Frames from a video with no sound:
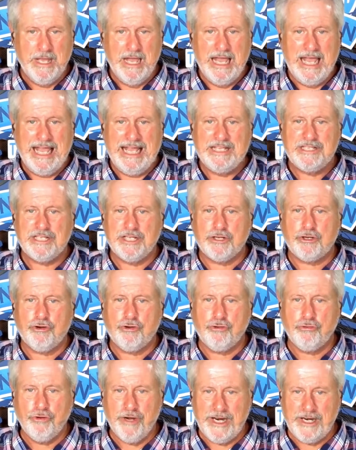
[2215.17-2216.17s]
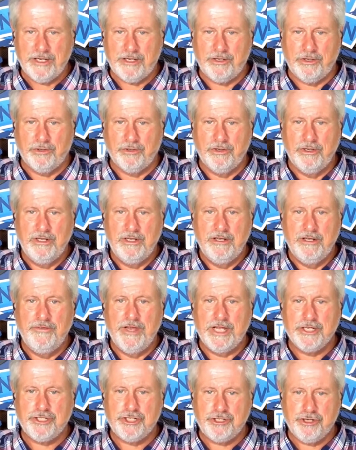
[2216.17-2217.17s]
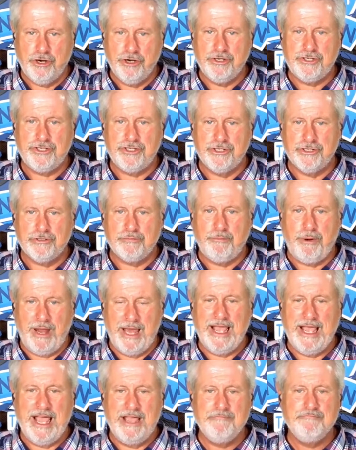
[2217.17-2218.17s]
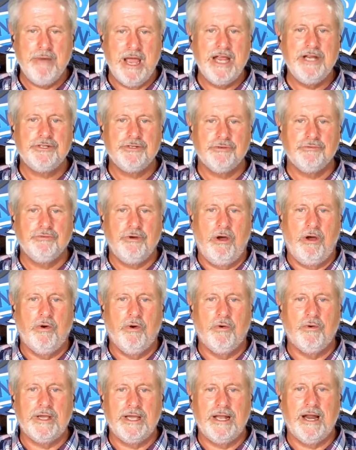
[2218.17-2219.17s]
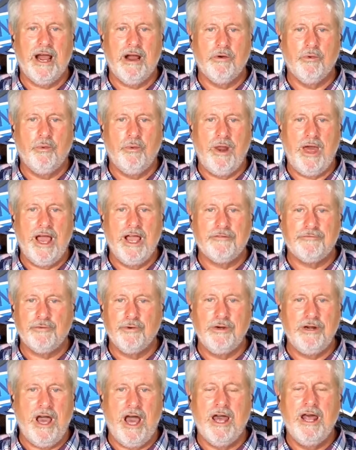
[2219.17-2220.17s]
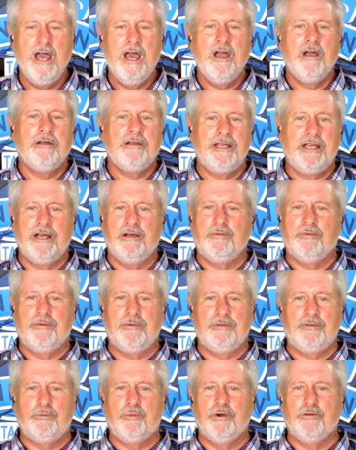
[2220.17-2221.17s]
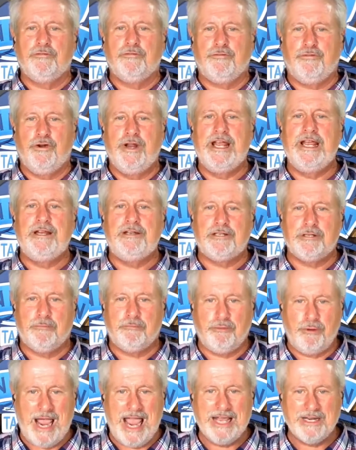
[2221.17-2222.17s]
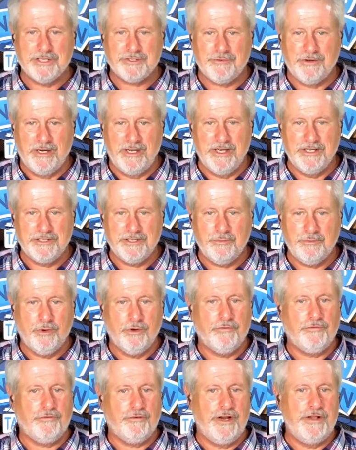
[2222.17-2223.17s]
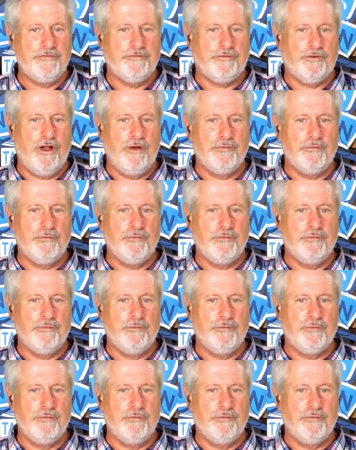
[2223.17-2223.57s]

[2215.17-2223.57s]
It's critical that churches play a major role in our life. We're not, we're free to practice religion. We're free from